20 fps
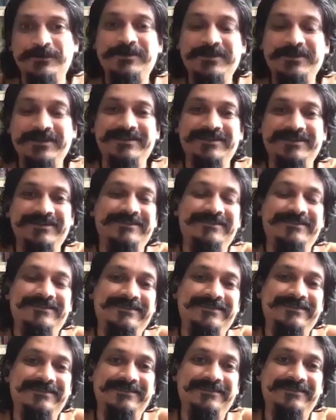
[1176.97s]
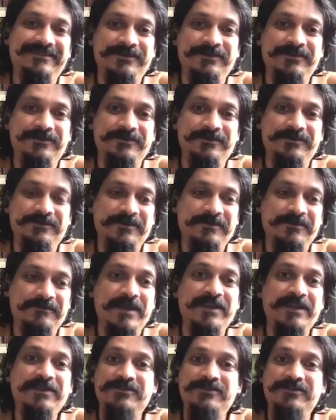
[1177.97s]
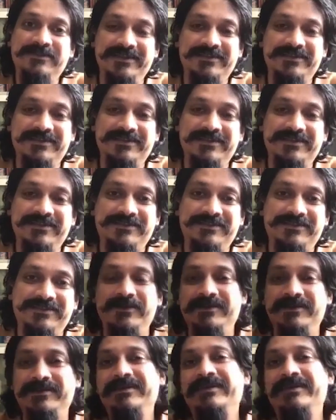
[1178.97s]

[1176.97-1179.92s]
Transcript: uh, uh, you know, uh, menu selection where